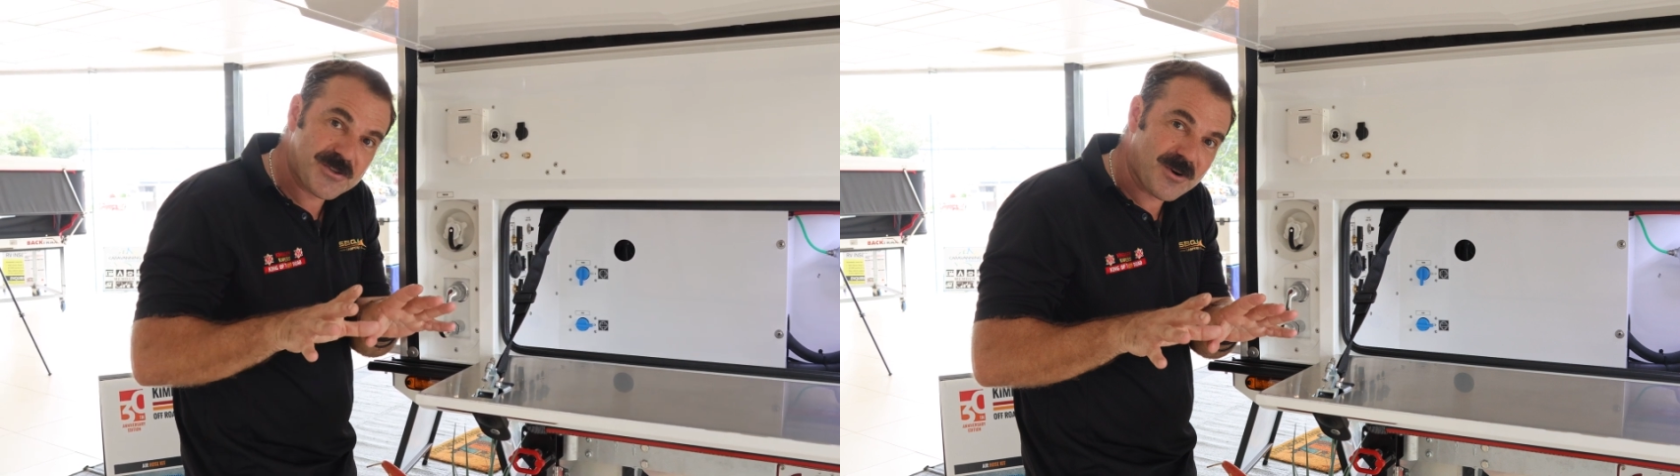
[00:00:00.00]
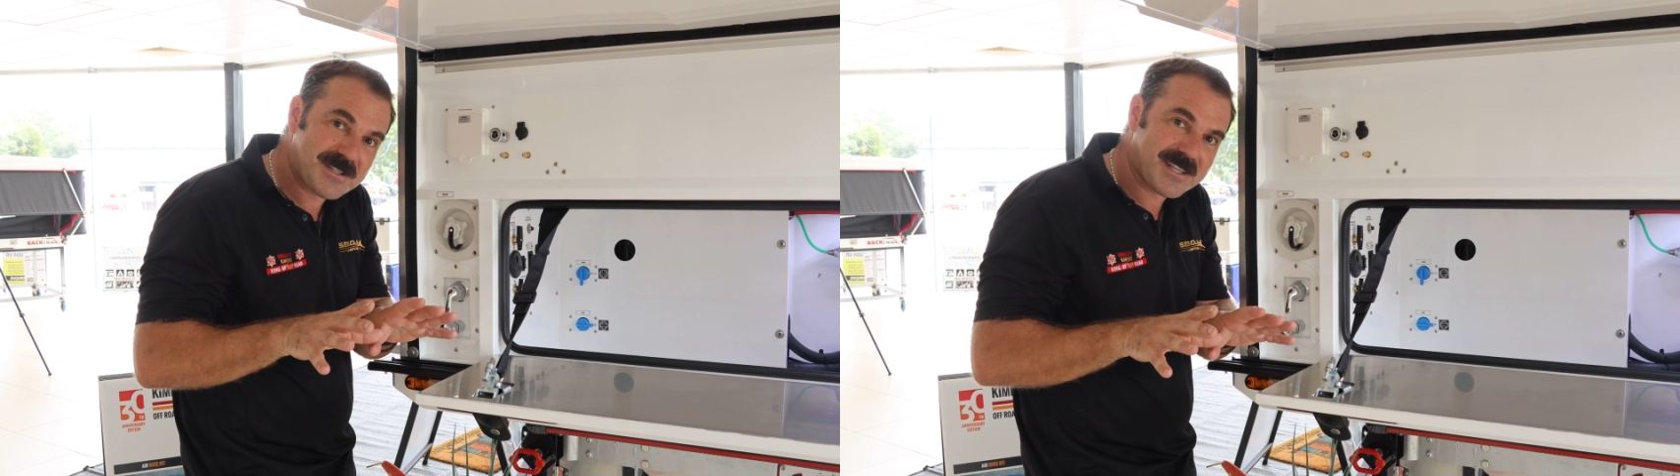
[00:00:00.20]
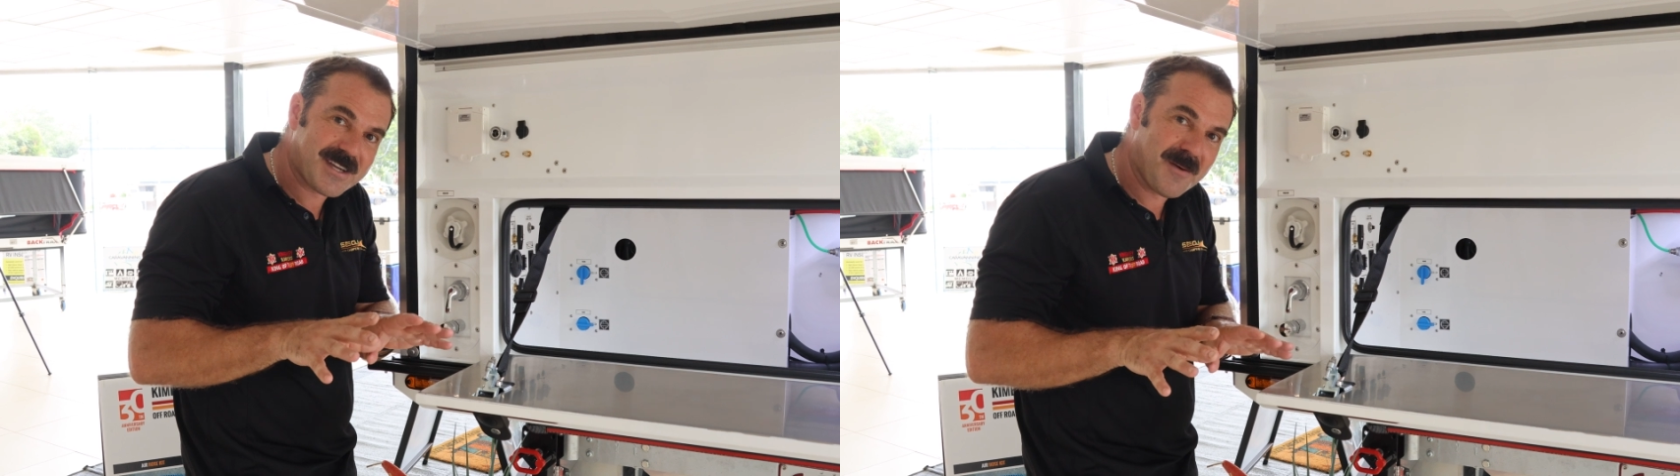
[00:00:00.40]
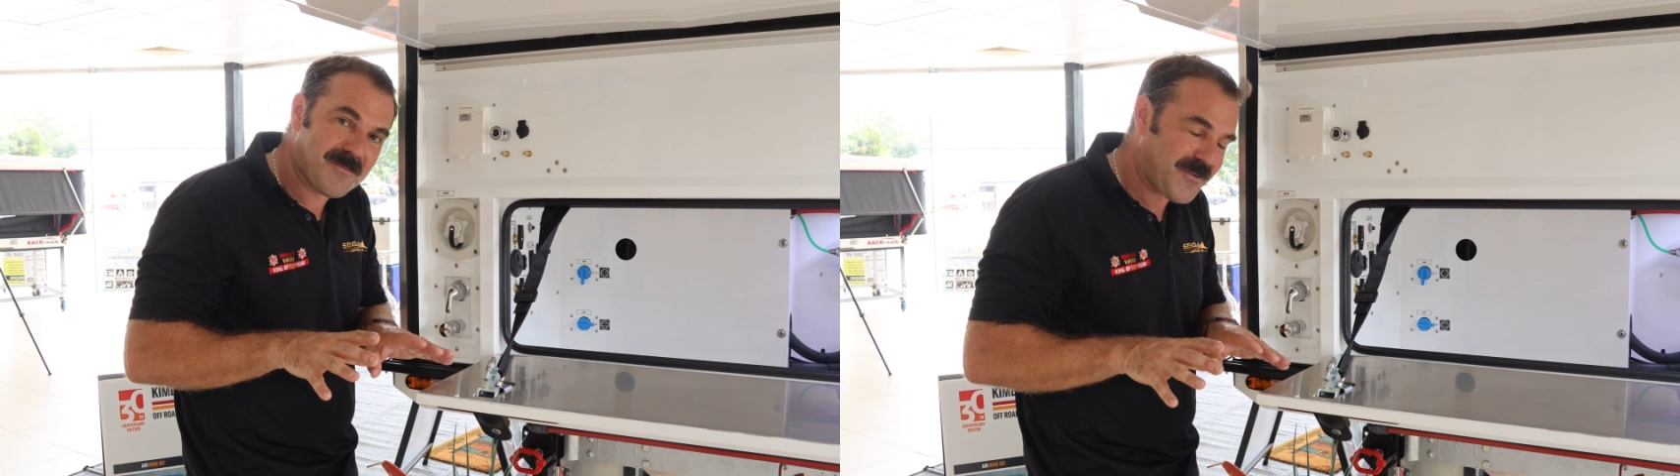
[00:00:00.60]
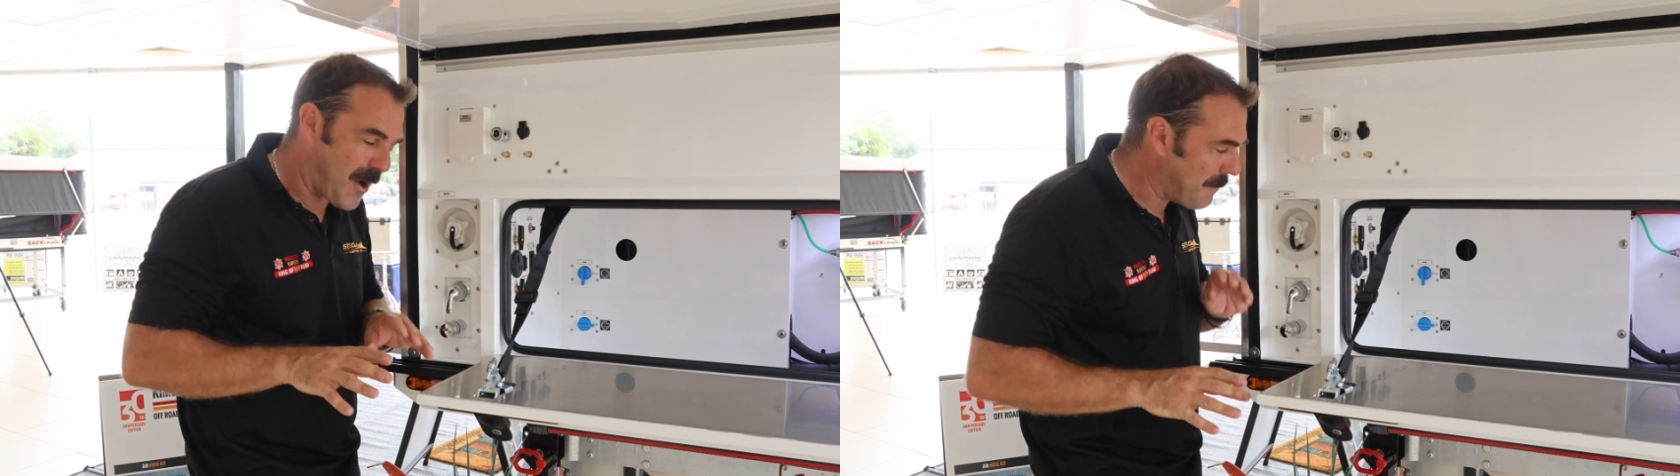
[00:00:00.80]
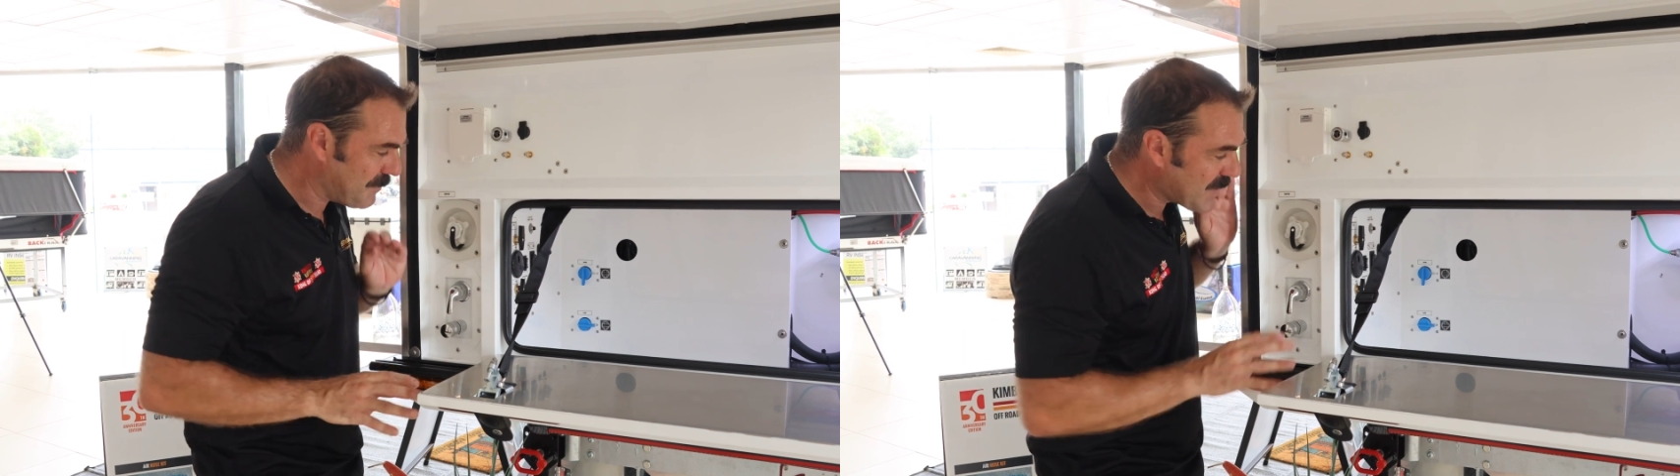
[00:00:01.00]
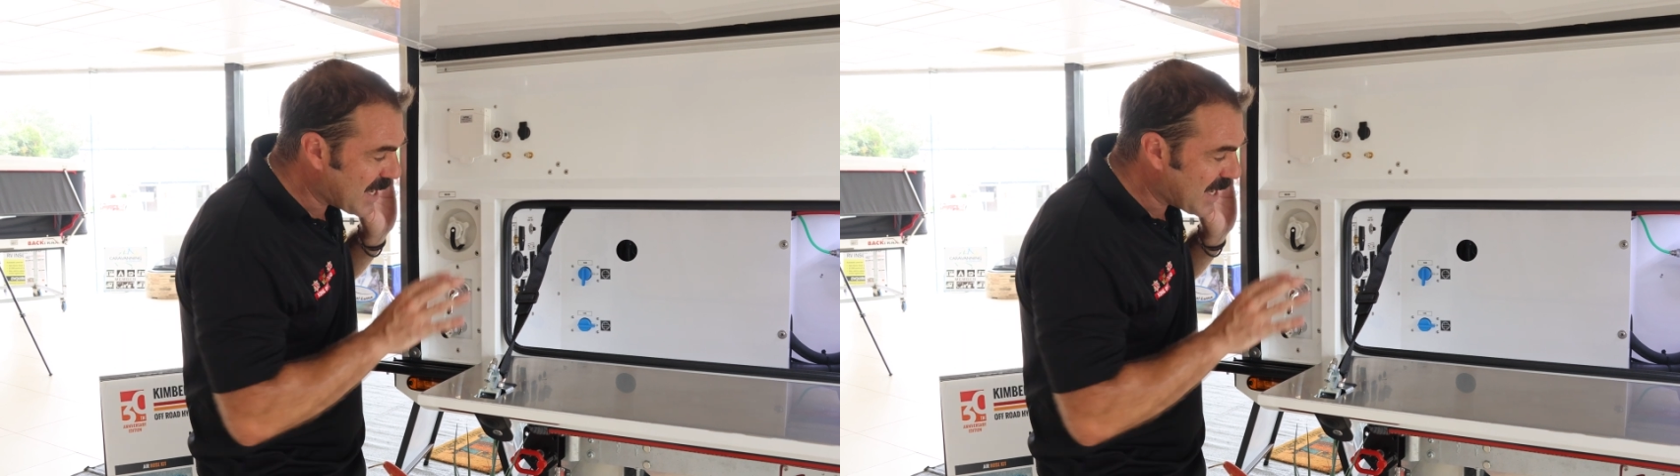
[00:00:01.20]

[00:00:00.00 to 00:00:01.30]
source to come from.